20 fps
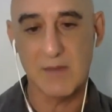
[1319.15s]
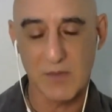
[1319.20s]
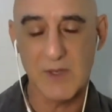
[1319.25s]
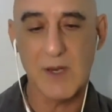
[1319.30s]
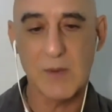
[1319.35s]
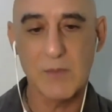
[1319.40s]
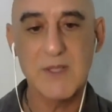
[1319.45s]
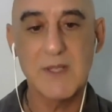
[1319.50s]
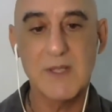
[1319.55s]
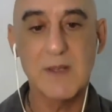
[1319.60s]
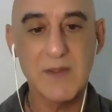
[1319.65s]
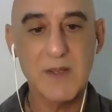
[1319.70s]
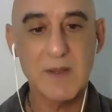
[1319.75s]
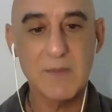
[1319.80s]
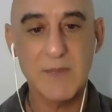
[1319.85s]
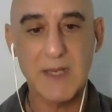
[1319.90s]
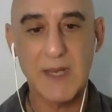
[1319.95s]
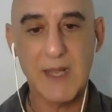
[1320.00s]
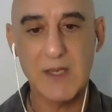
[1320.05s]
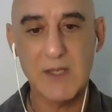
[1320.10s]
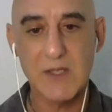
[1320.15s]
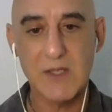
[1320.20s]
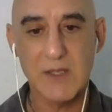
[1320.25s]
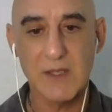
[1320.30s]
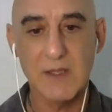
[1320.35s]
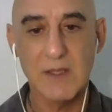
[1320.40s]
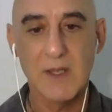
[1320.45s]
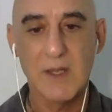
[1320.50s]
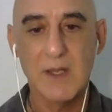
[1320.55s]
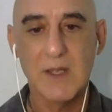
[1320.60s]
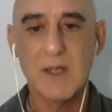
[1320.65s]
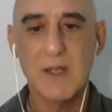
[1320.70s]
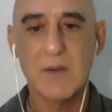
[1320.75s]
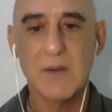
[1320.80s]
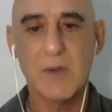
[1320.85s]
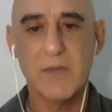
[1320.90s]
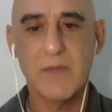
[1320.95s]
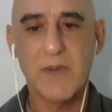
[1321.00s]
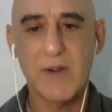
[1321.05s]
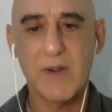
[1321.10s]
when I was living in Malaysia,
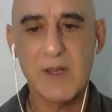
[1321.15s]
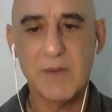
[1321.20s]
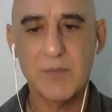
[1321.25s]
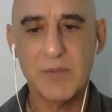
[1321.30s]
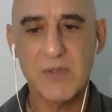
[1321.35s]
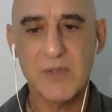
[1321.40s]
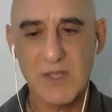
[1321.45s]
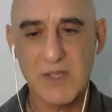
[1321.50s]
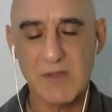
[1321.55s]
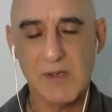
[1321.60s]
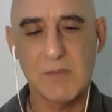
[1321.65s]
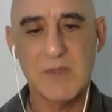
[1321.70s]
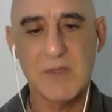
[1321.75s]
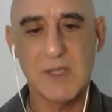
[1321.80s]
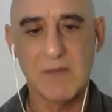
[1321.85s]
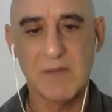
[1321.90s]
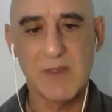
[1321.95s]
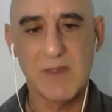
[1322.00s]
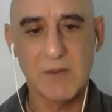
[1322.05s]
were very prescriptive.